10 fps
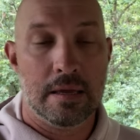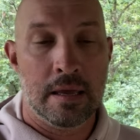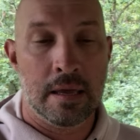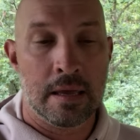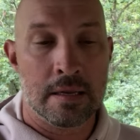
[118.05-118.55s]

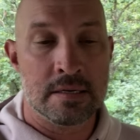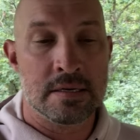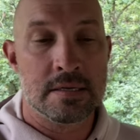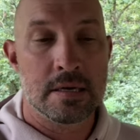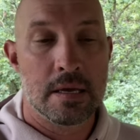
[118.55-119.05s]

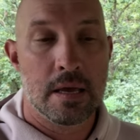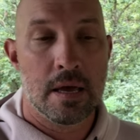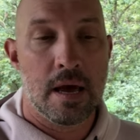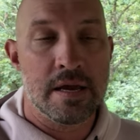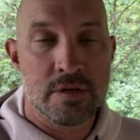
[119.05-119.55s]
And
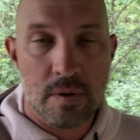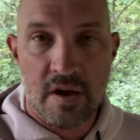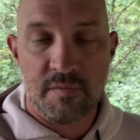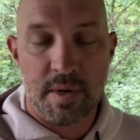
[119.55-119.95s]
I do have